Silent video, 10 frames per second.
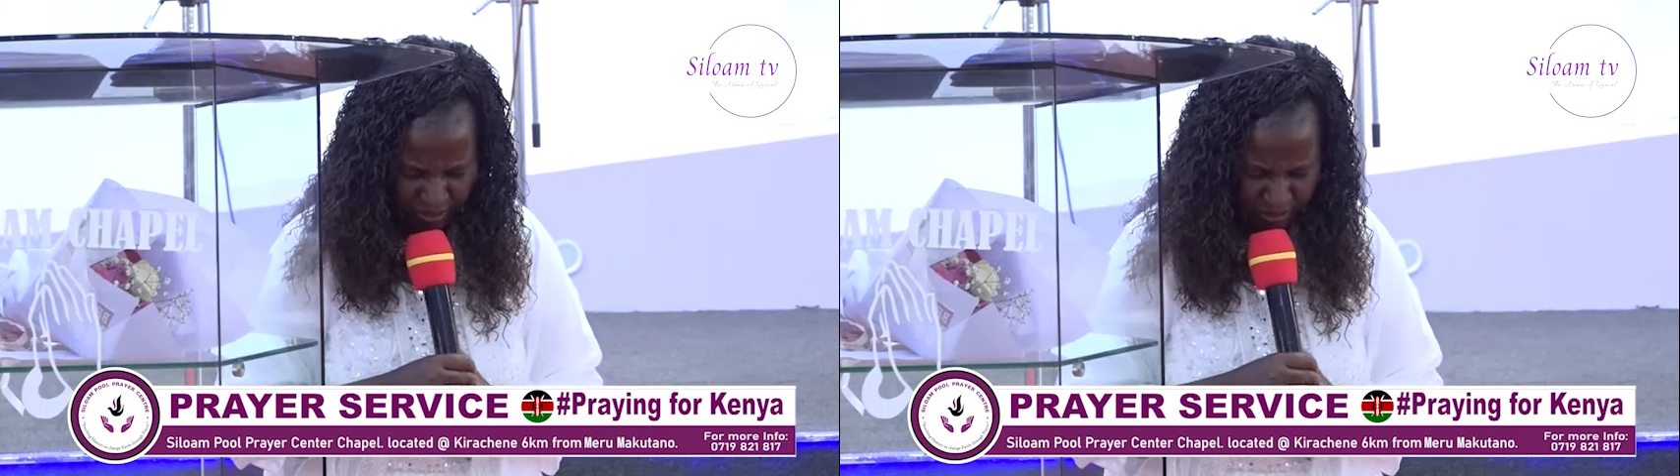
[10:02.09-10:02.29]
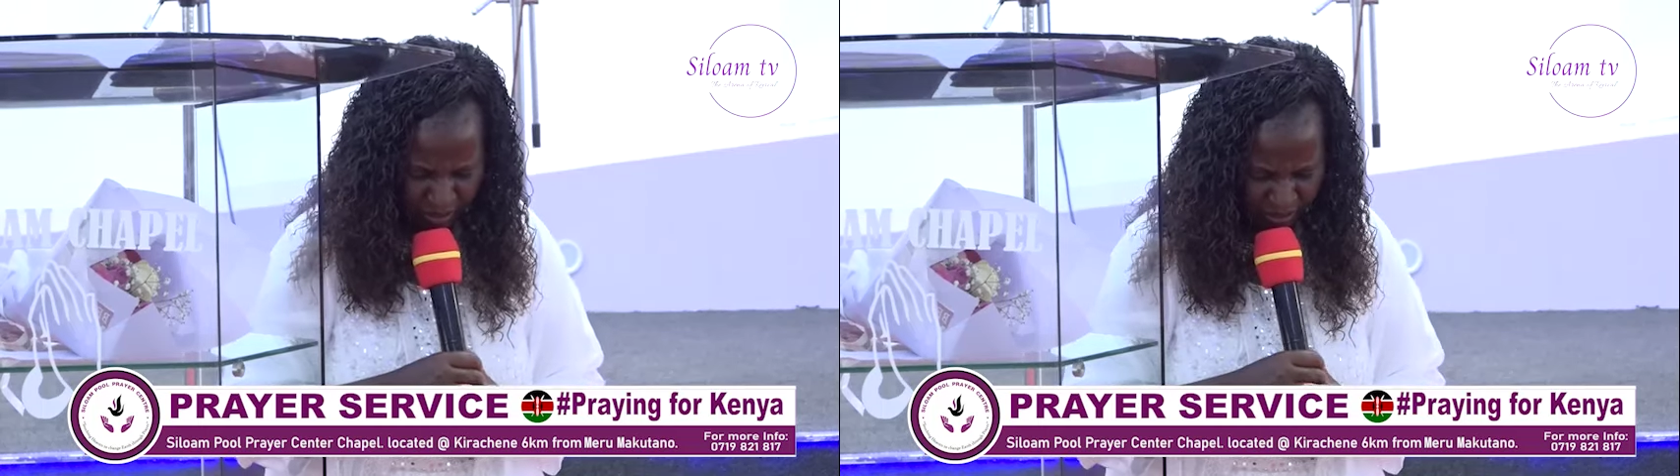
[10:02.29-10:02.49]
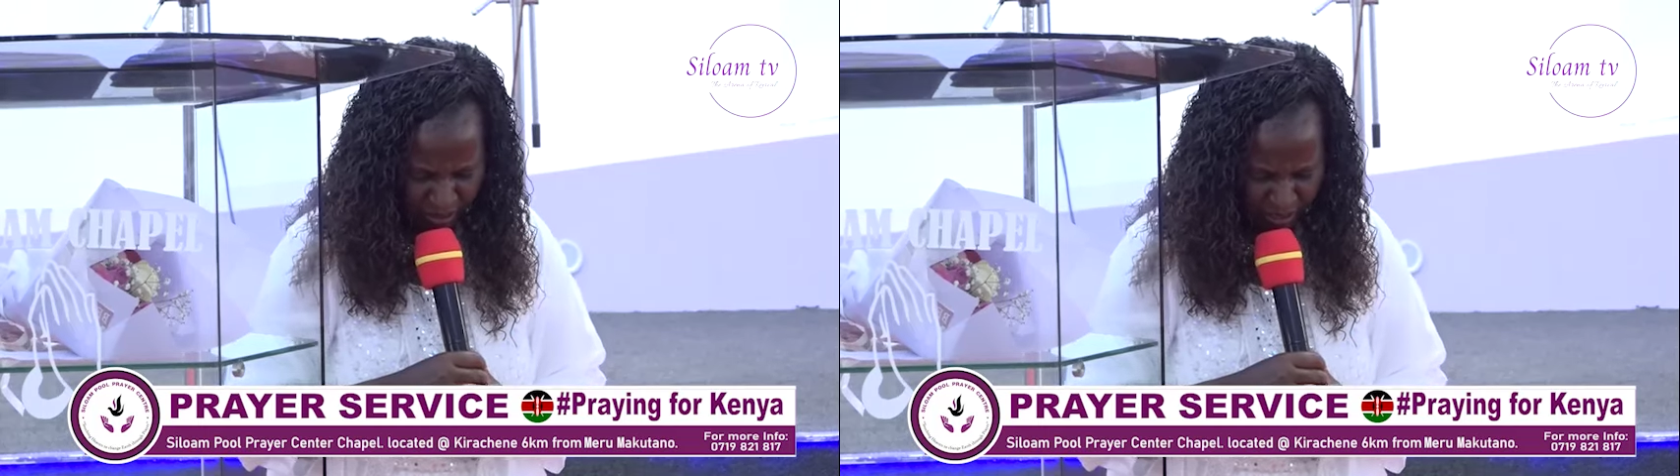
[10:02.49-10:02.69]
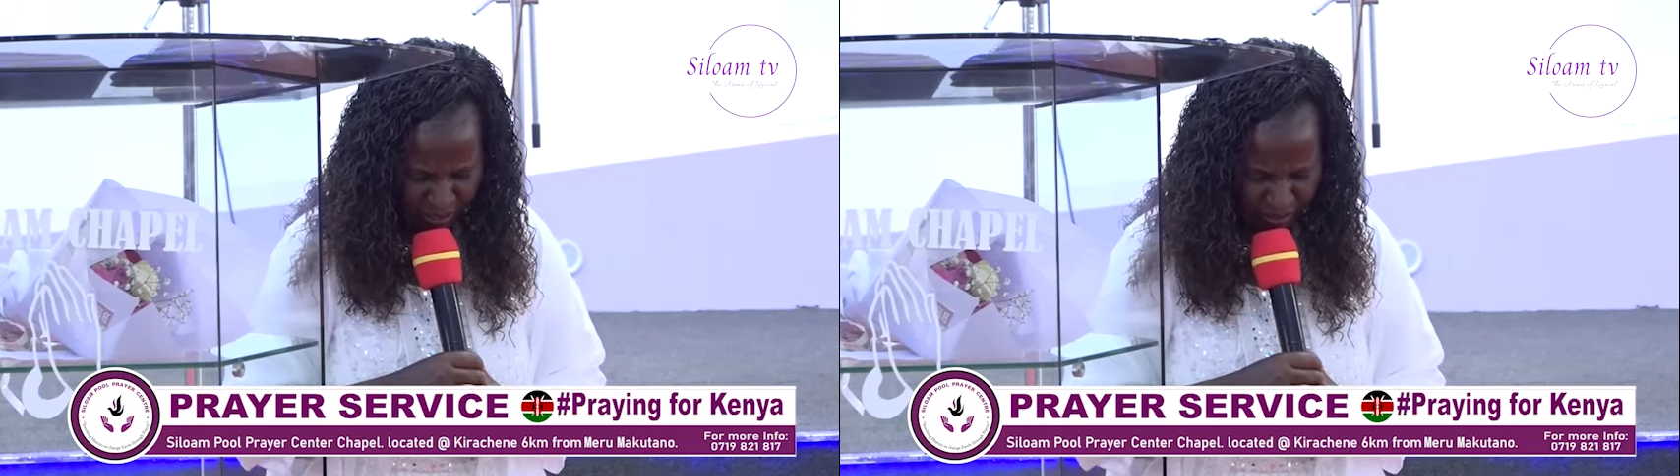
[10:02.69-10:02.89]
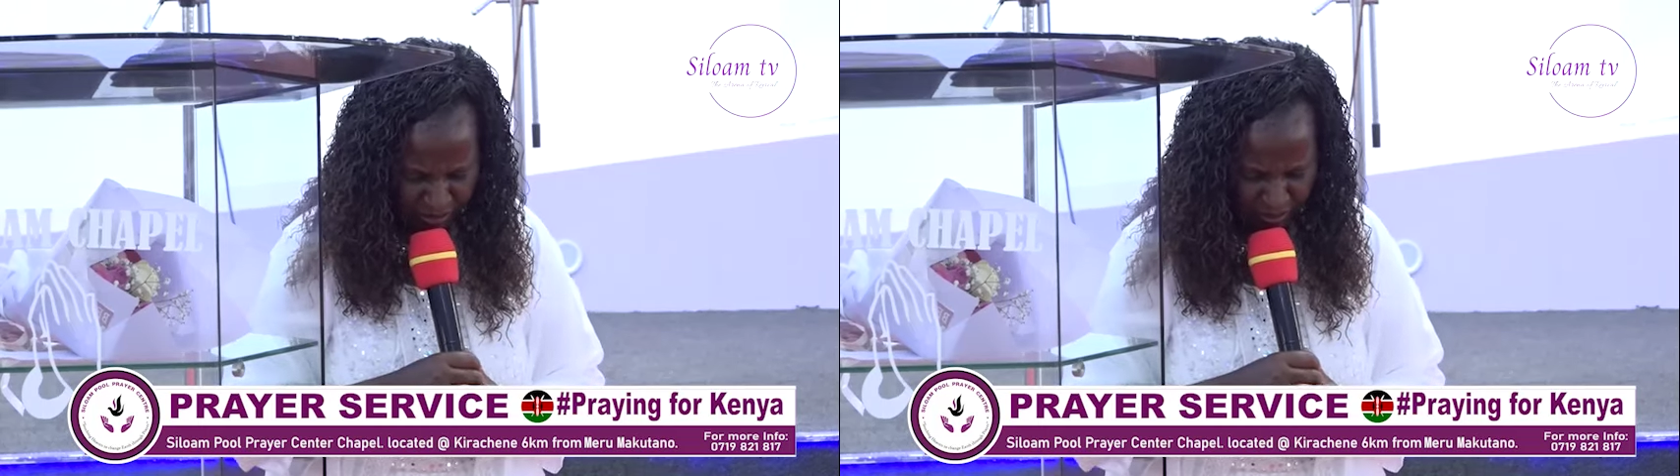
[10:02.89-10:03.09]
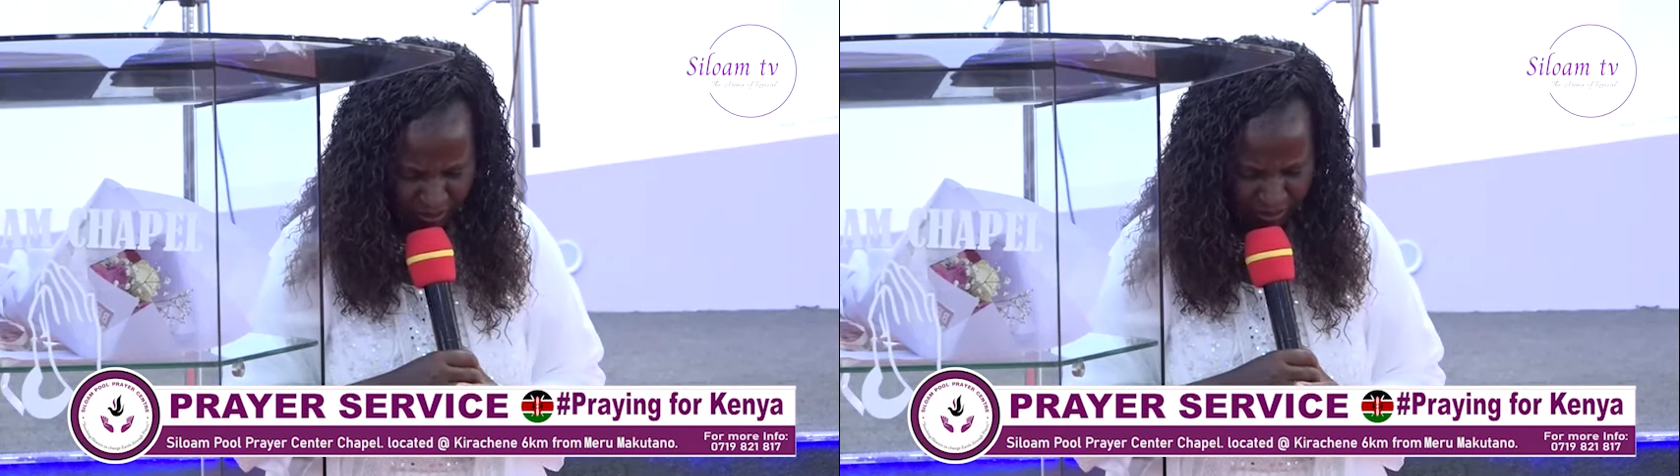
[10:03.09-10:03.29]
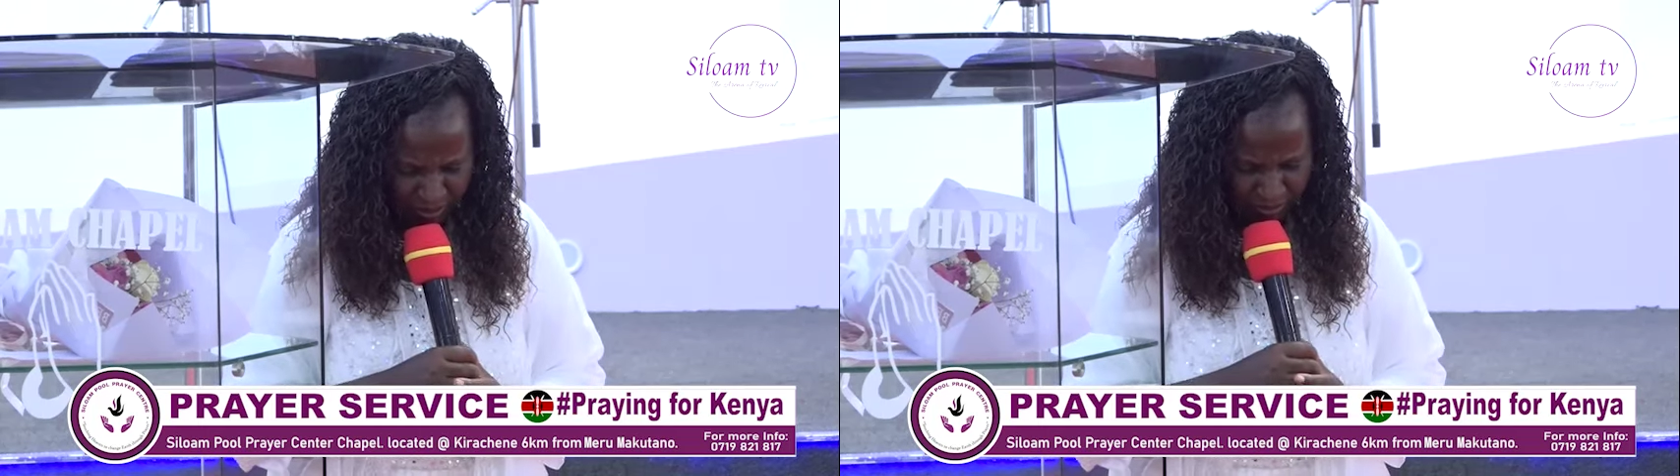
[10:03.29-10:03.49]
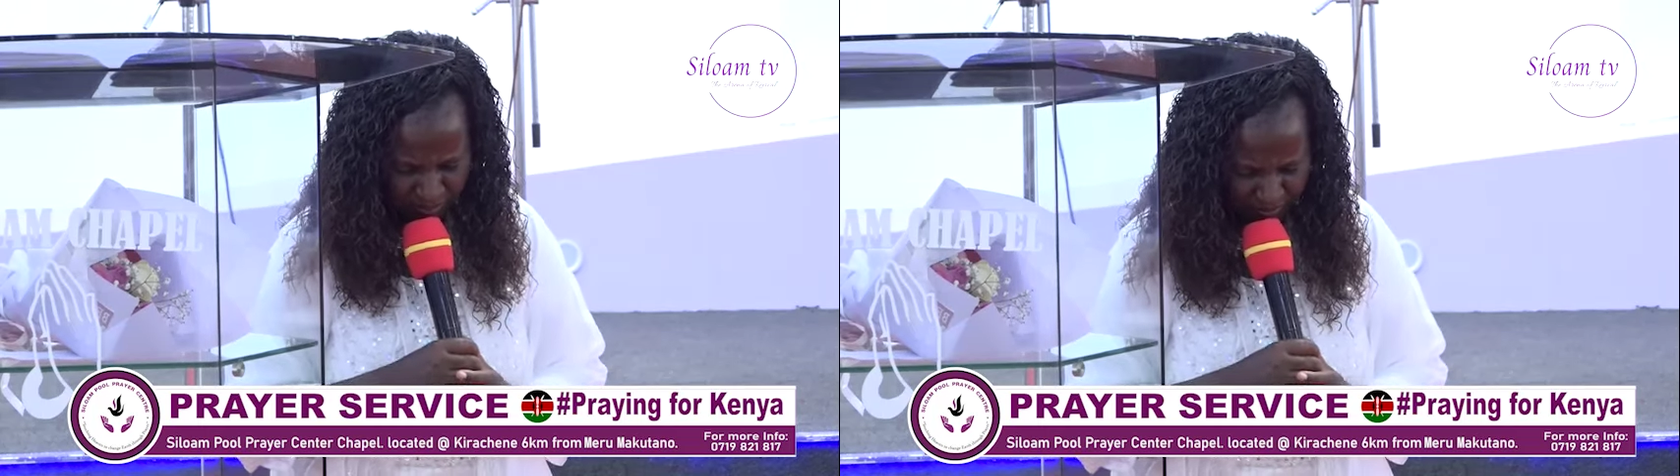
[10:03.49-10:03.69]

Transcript: Discouragement,